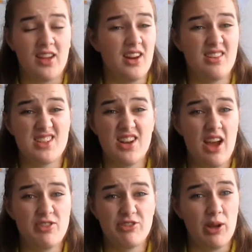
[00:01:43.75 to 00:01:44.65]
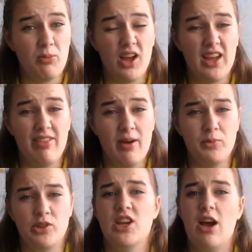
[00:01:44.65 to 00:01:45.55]
and I didn't have to reapply it that
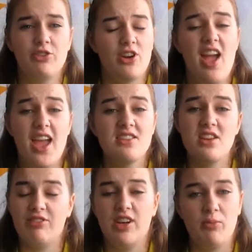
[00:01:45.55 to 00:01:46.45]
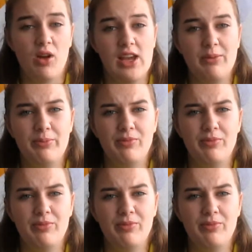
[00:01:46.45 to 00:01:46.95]
much. After I ate, I reapplied